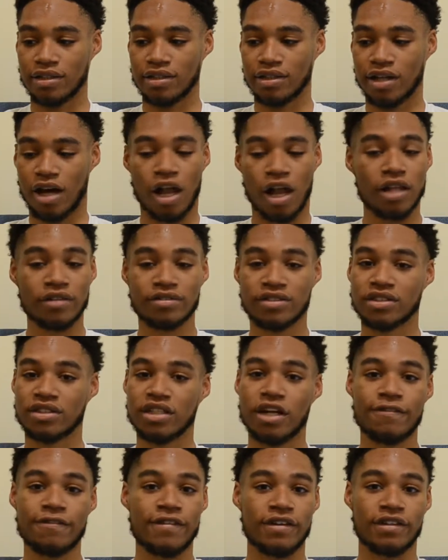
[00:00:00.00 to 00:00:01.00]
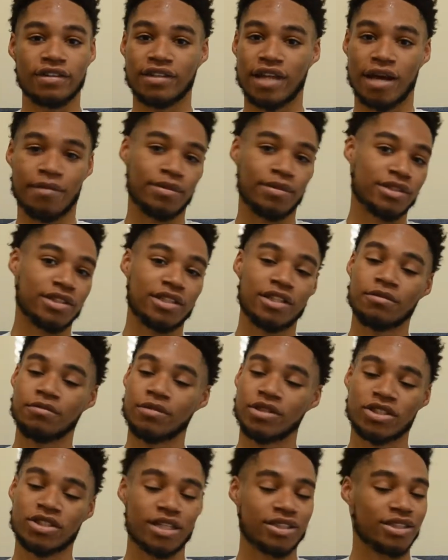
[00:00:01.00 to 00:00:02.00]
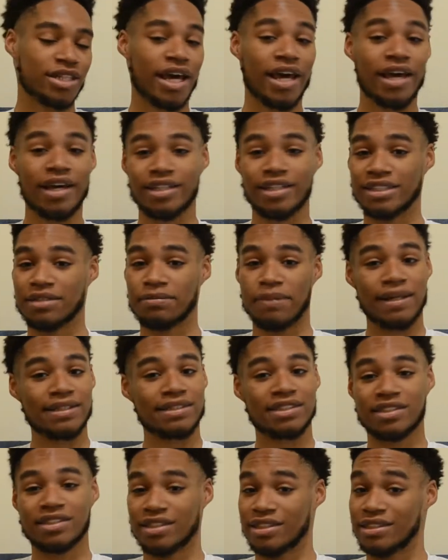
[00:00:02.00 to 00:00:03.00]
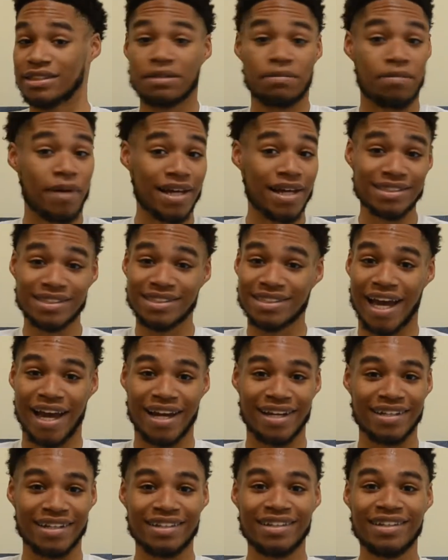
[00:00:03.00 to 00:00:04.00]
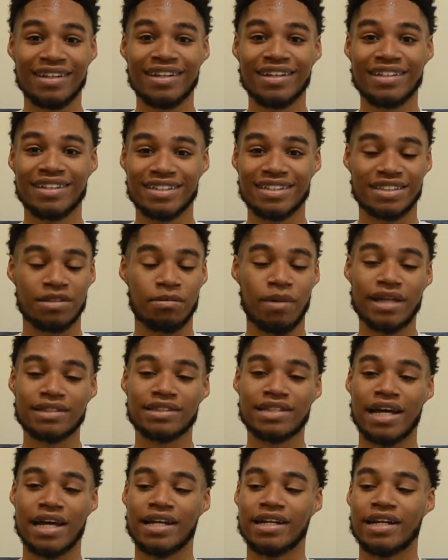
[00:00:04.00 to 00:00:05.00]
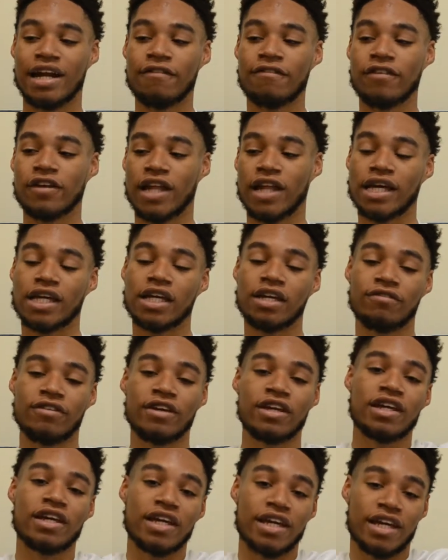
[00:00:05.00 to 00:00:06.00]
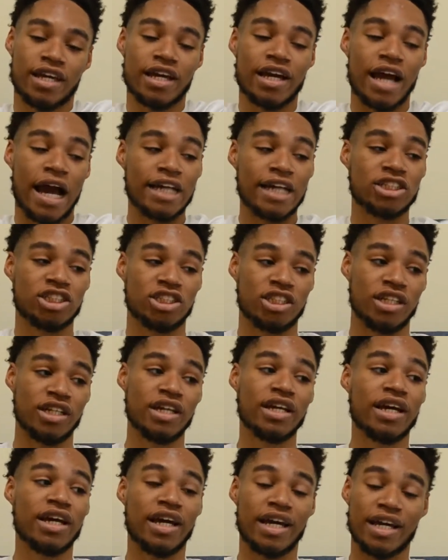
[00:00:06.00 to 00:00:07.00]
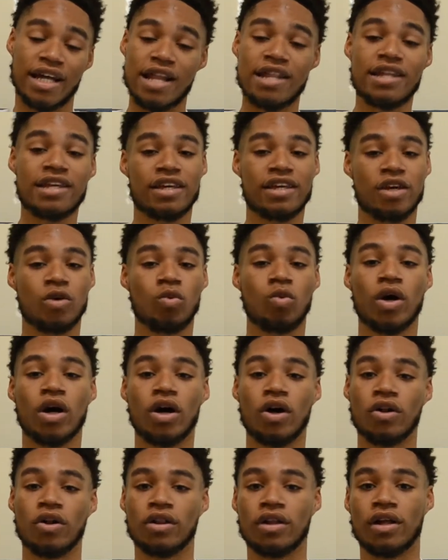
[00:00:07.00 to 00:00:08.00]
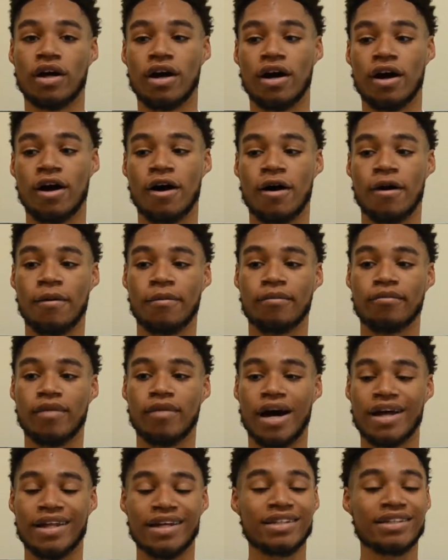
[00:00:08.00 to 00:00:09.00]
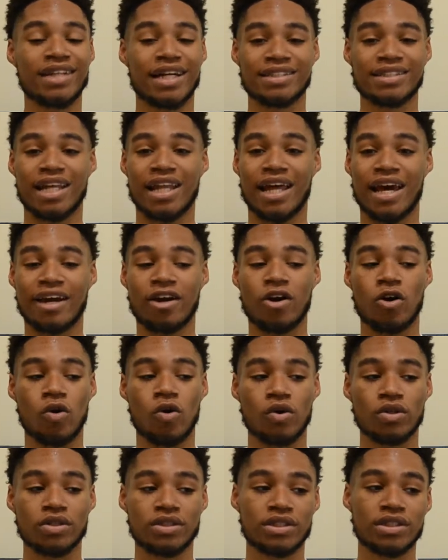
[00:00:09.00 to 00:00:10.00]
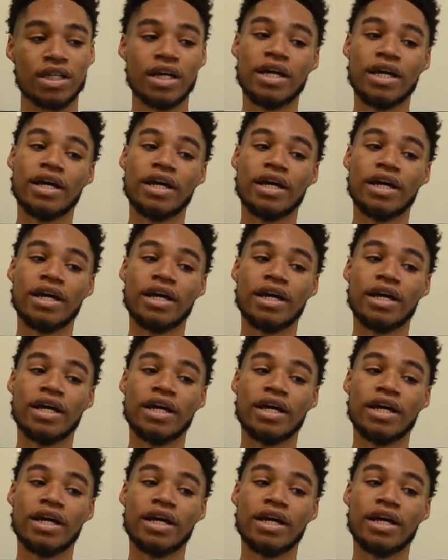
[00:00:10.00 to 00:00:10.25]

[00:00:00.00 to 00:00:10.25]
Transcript: Olive's is different. That Brazilian BJJ, he's the best. He's the best at it. And I feel like if he can get Gaethje, and I think he will, I think that's how that goes.